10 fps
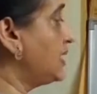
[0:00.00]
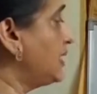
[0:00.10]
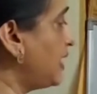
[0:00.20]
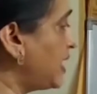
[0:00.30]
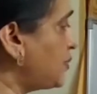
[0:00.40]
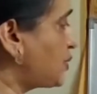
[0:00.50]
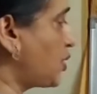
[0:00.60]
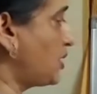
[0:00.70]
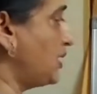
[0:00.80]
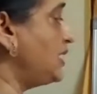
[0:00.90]
There are
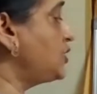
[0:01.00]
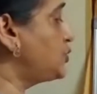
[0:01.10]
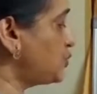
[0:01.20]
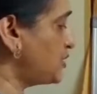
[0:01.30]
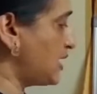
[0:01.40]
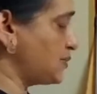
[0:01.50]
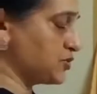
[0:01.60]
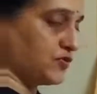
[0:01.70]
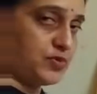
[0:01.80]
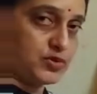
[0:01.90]
broadly two types
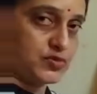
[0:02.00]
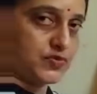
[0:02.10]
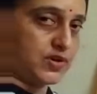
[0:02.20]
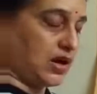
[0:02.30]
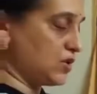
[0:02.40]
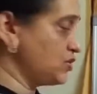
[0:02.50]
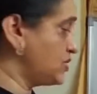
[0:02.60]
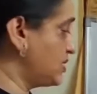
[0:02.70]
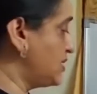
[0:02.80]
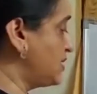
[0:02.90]
of books of
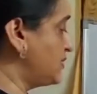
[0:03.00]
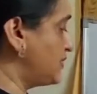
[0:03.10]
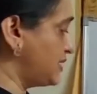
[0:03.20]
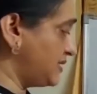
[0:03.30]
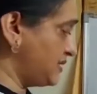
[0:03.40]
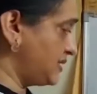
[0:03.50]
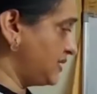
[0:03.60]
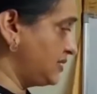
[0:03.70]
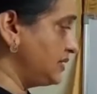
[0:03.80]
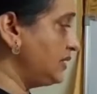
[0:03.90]
account. One is
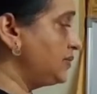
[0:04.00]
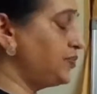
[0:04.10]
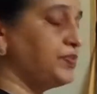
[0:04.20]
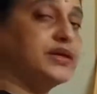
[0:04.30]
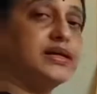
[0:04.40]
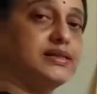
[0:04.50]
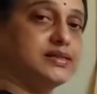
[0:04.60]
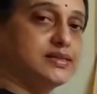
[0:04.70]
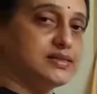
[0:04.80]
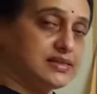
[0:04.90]
journal, the
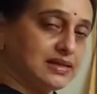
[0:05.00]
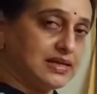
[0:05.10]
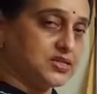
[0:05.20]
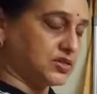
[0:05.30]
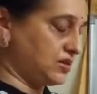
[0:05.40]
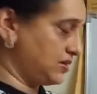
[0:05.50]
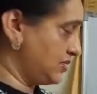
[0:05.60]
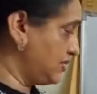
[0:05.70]
other is ledger.